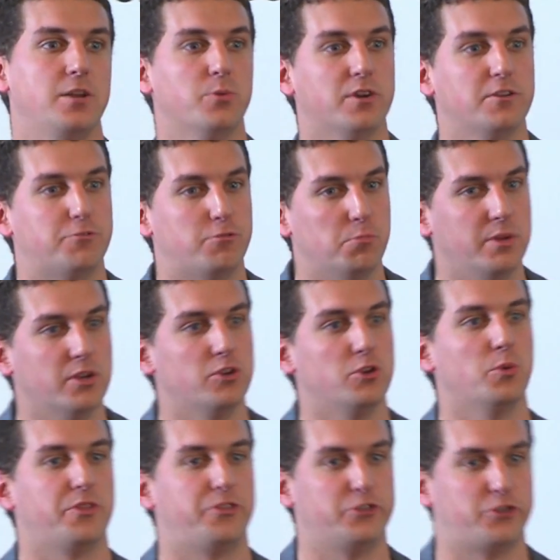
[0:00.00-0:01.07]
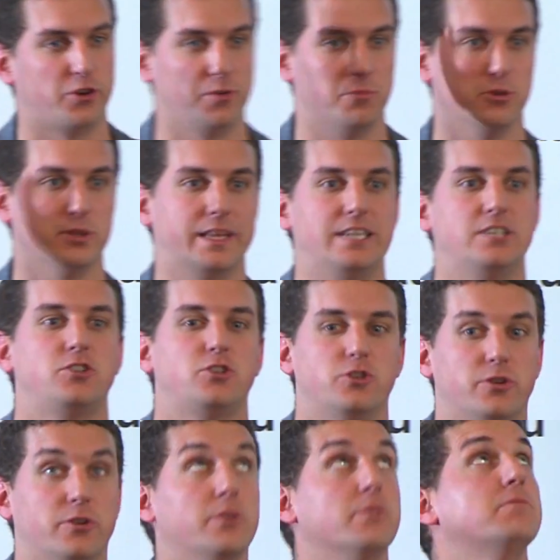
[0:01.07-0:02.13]
anyone familiar with the term
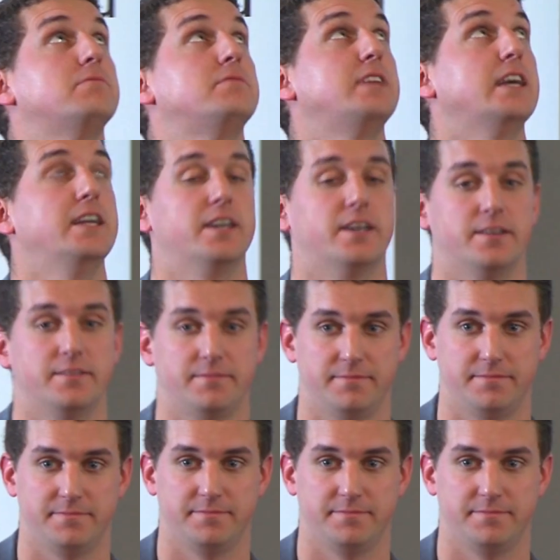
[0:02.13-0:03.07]
relational data?